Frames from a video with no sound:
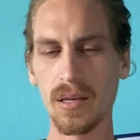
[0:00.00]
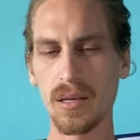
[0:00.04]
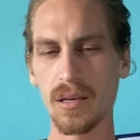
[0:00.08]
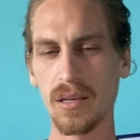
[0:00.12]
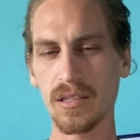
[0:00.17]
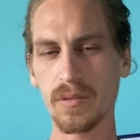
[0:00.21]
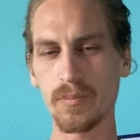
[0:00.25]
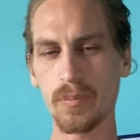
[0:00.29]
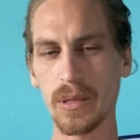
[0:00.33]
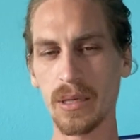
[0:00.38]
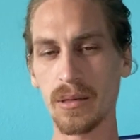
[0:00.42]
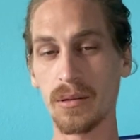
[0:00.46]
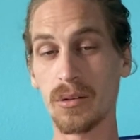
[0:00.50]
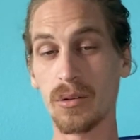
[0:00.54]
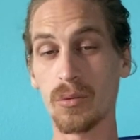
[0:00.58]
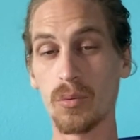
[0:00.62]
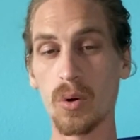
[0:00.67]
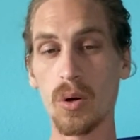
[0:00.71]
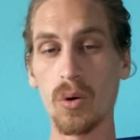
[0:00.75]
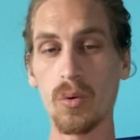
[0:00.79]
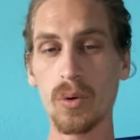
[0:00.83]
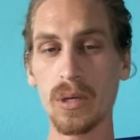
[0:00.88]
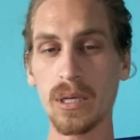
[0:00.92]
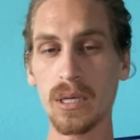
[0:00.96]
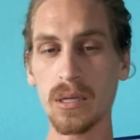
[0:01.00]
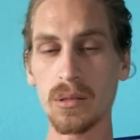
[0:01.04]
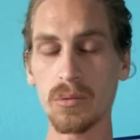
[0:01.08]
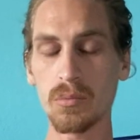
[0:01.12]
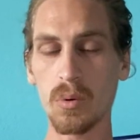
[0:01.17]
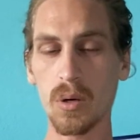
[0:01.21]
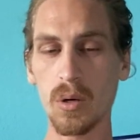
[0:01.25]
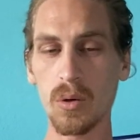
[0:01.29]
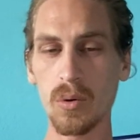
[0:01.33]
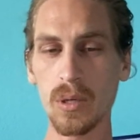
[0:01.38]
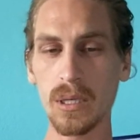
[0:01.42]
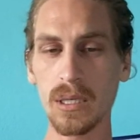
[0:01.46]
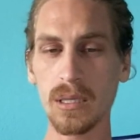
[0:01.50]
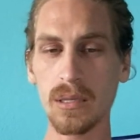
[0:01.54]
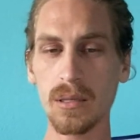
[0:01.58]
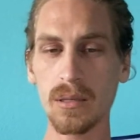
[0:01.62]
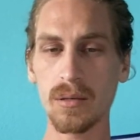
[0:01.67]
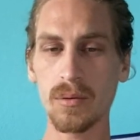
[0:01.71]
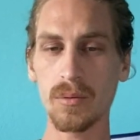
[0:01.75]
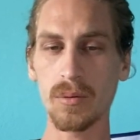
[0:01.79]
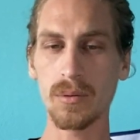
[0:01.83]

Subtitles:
It's been growing and growing,